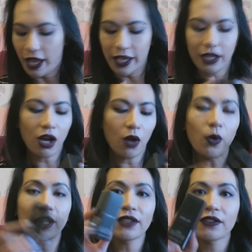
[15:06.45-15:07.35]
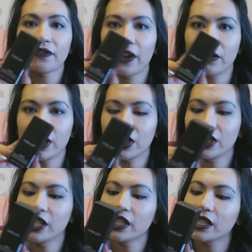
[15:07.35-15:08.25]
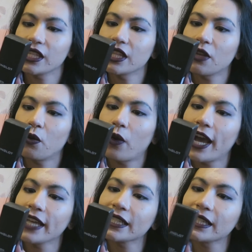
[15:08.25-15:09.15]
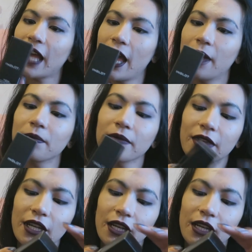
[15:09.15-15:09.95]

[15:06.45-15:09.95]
I got one of the foundations in the YSM